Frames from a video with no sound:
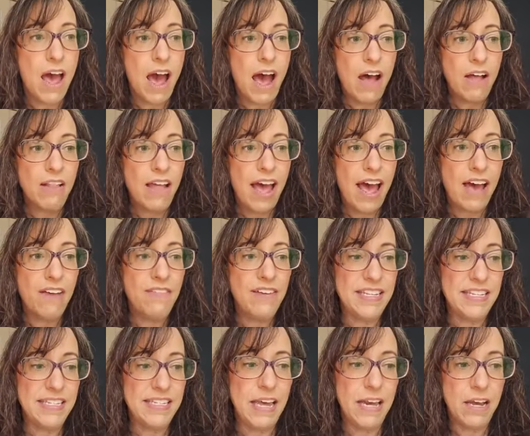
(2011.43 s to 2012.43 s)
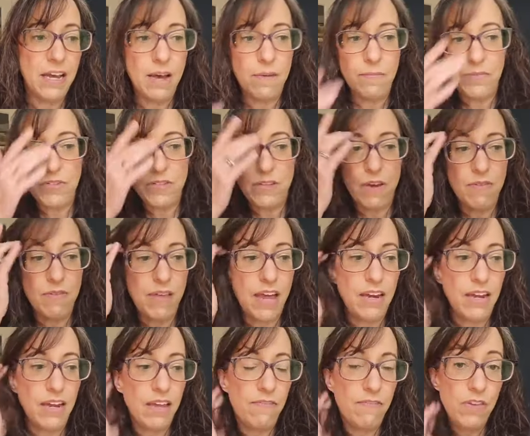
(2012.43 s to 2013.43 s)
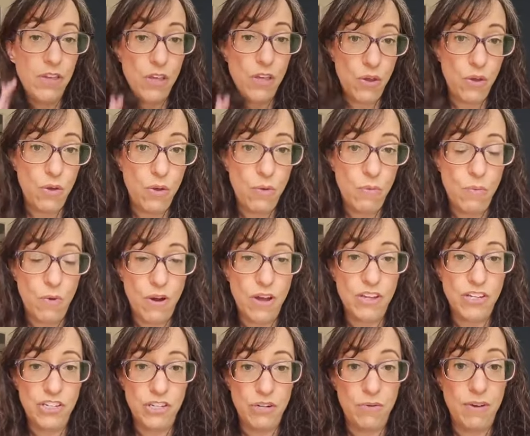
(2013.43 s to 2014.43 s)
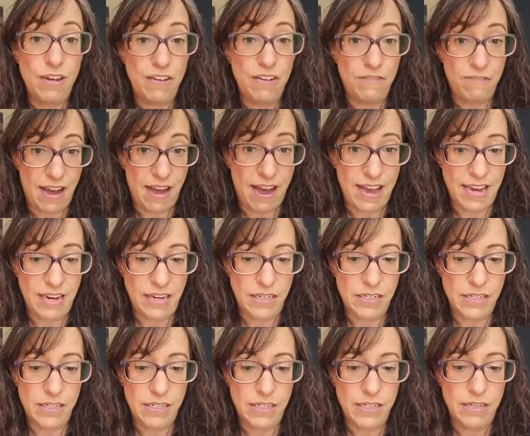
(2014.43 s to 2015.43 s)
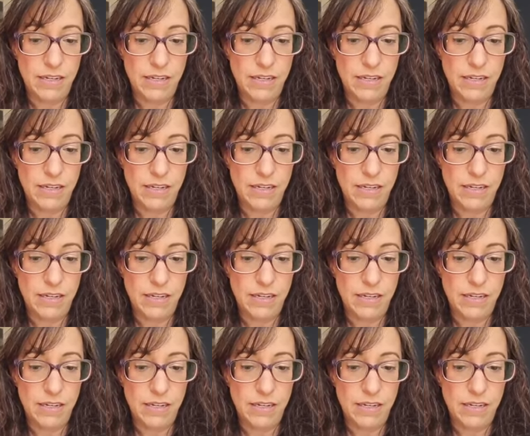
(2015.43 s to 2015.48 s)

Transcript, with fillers: I'll have it set up so that if you want to invite